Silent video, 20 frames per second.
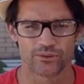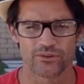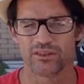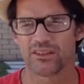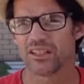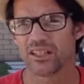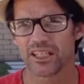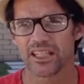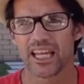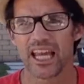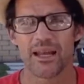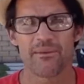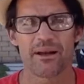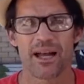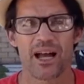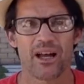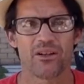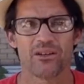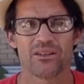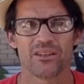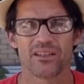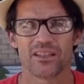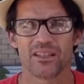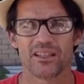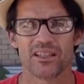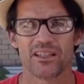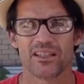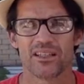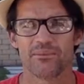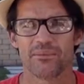it came out
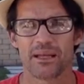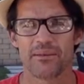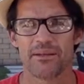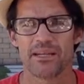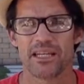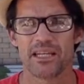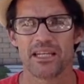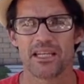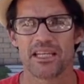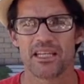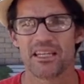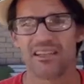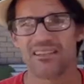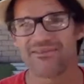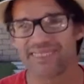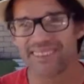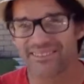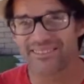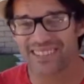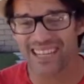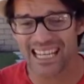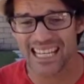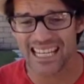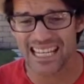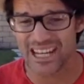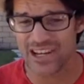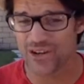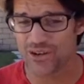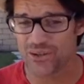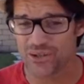maybe 15
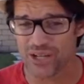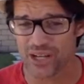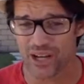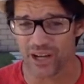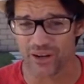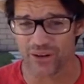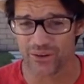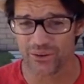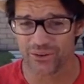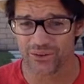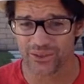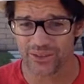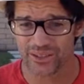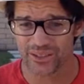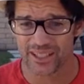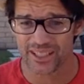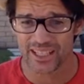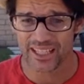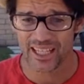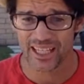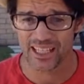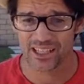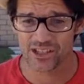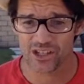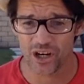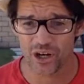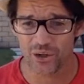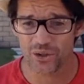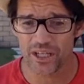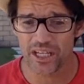years ago, and it's
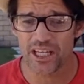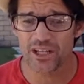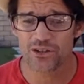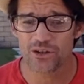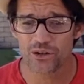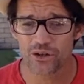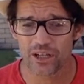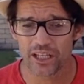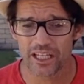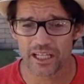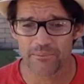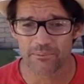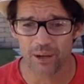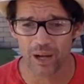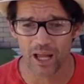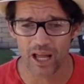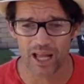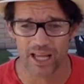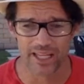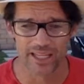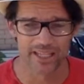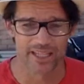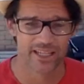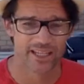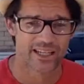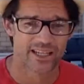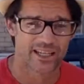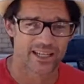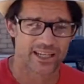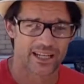called interleague play.
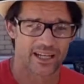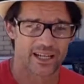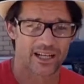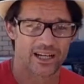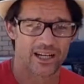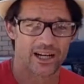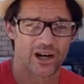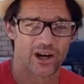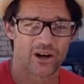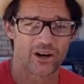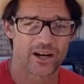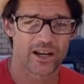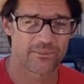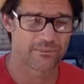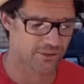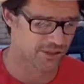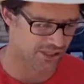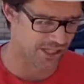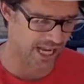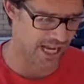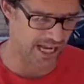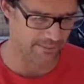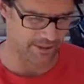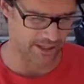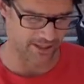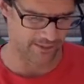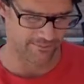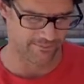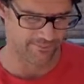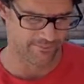R.M.
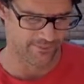Simon,